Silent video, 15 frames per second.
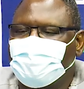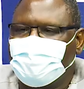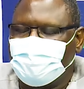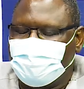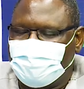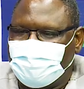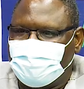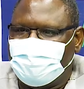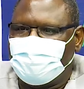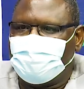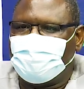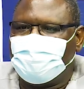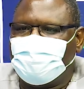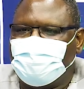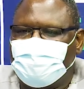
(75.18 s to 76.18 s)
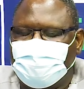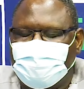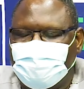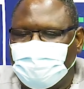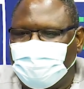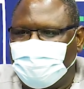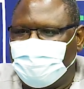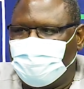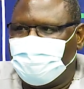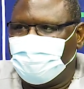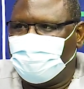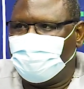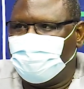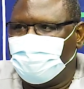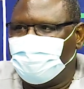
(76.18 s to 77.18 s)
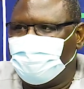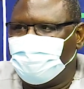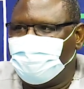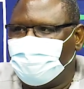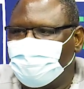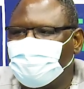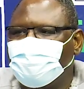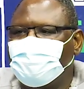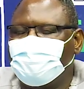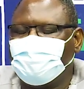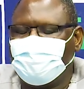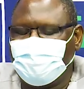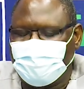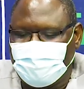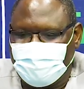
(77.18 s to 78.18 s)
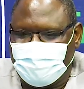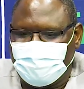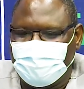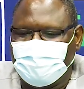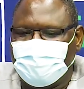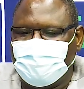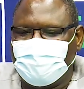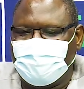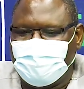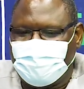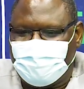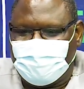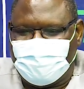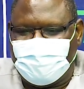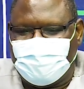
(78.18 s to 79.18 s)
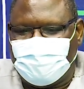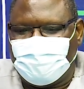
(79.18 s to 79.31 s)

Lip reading: us understand, what is WASCAL about and what is your main objective?